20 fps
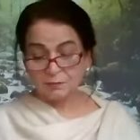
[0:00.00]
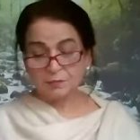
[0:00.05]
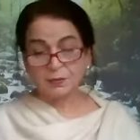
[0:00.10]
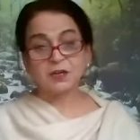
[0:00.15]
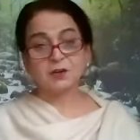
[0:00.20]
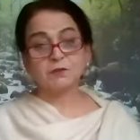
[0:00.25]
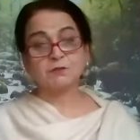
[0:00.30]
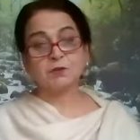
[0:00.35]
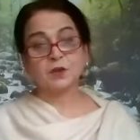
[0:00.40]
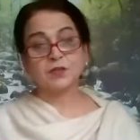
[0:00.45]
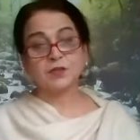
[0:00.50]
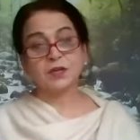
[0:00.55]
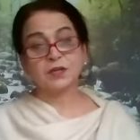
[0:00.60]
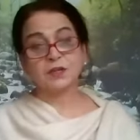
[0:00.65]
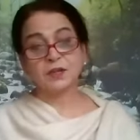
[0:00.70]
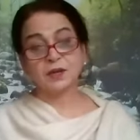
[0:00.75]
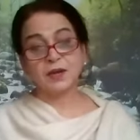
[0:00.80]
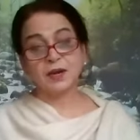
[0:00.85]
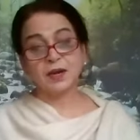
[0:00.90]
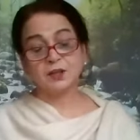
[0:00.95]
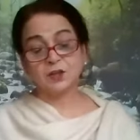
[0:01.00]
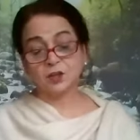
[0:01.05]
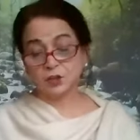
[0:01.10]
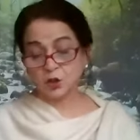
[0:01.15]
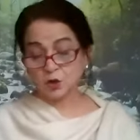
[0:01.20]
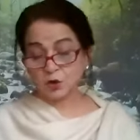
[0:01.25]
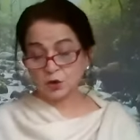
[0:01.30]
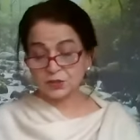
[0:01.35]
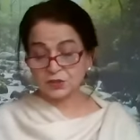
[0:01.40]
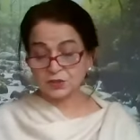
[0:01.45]
But if, on the other hand, the
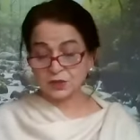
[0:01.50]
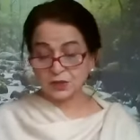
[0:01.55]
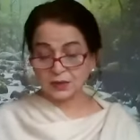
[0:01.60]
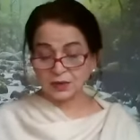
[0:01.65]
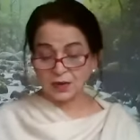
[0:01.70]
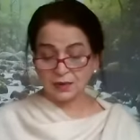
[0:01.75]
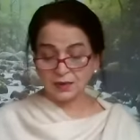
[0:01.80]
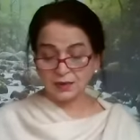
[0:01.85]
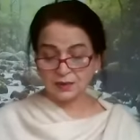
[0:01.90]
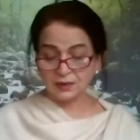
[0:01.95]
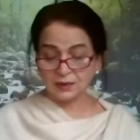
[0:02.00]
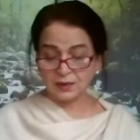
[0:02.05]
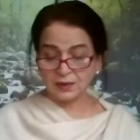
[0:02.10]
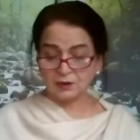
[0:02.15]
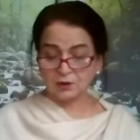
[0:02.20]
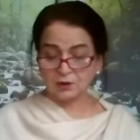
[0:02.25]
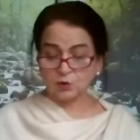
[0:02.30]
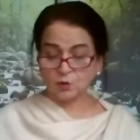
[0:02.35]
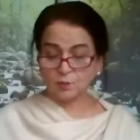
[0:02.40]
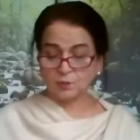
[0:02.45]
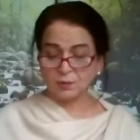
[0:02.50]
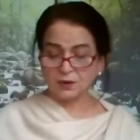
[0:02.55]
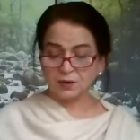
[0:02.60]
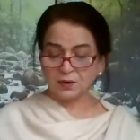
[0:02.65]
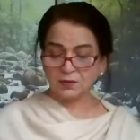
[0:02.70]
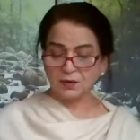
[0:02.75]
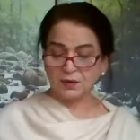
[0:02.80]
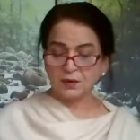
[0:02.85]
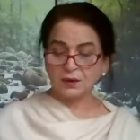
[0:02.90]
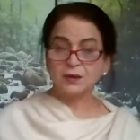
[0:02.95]
thoughts are higher and
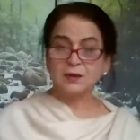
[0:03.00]
nobler,